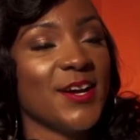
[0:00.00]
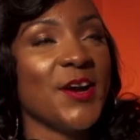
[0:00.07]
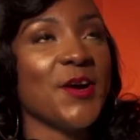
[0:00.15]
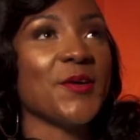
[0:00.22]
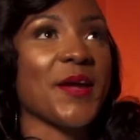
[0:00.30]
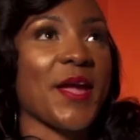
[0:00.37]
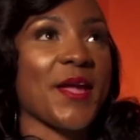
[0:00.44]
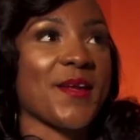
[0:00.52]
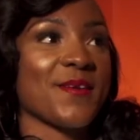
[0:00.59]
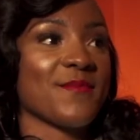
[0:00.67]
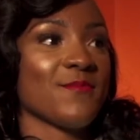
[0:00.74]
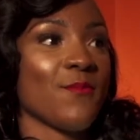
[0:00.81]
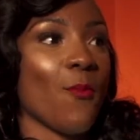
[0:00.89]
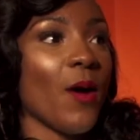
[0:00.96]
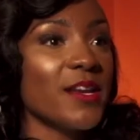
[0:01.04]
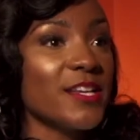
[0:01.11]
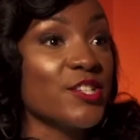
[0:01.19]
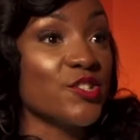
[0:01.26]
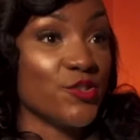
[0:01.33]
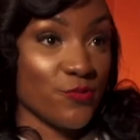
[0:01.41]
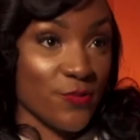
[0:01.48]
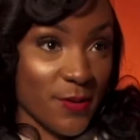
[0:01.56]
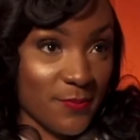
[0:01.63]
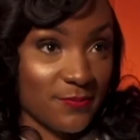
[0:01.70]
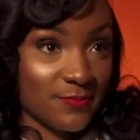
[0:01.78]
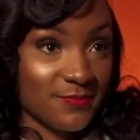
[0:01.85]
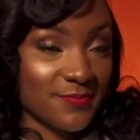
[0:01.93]
Okay, what is
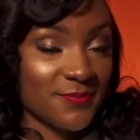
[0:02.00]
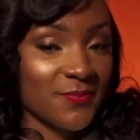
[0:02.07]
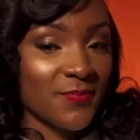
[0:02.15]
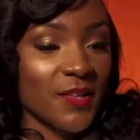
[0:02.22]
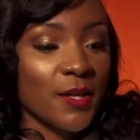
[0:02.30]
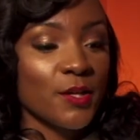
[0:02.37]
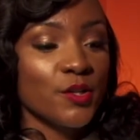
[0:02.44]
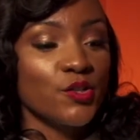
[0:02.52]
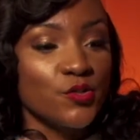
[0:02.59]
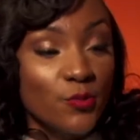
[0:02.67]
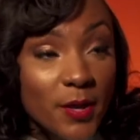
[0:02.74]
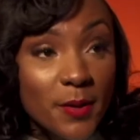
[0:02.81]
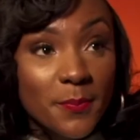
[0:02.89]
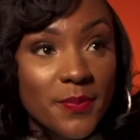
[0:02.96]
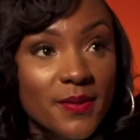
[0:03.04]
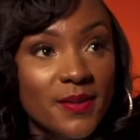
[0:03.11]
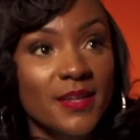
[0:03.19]
drip? Drip